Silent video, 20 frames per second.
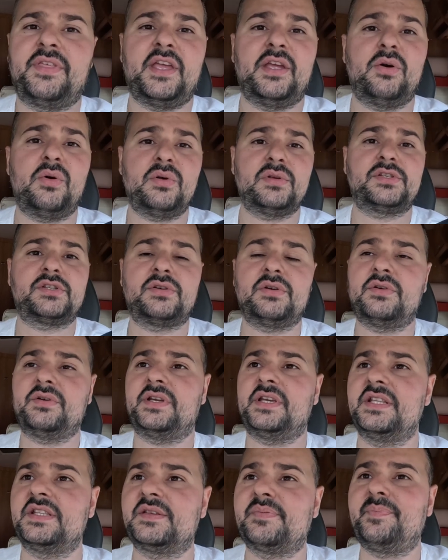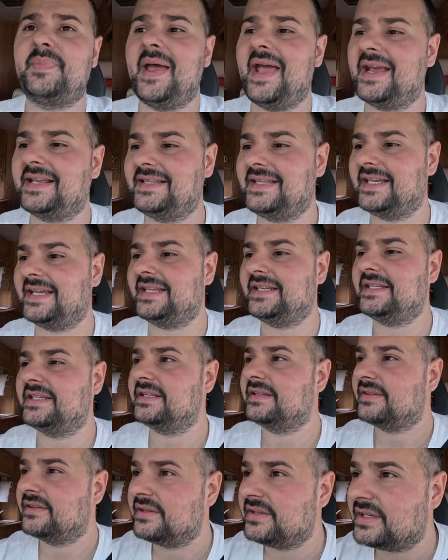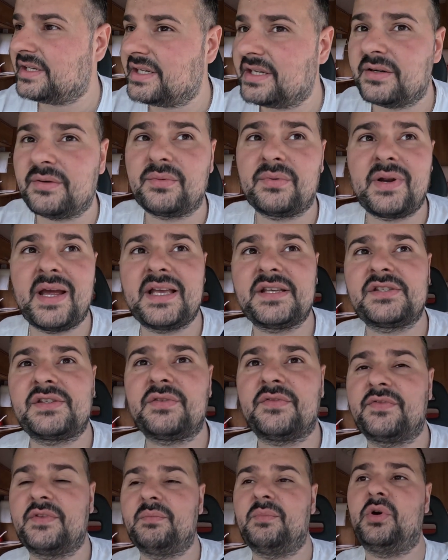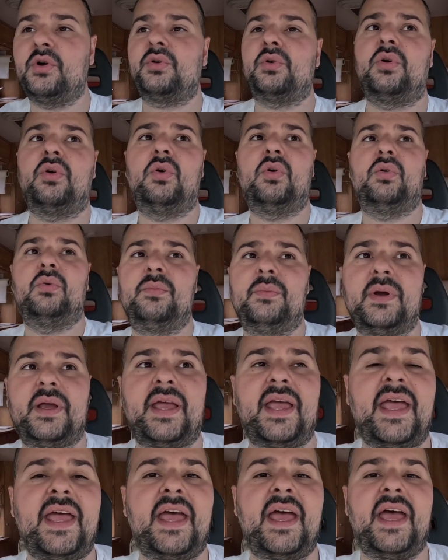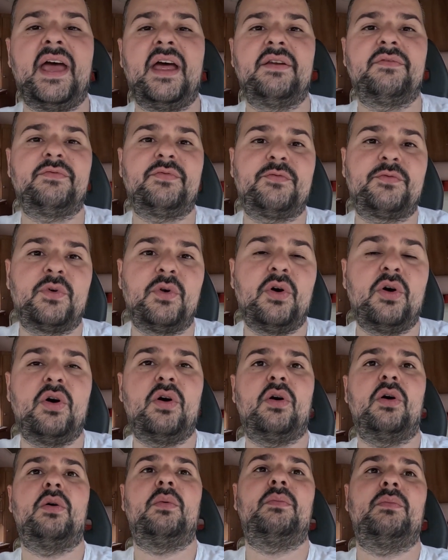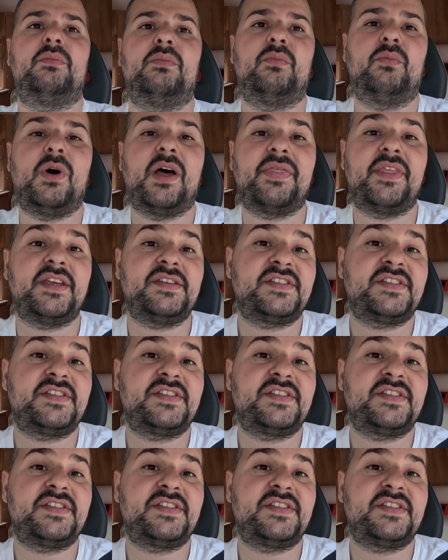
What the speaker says: They also inspected the rest of the motorhome, and from what they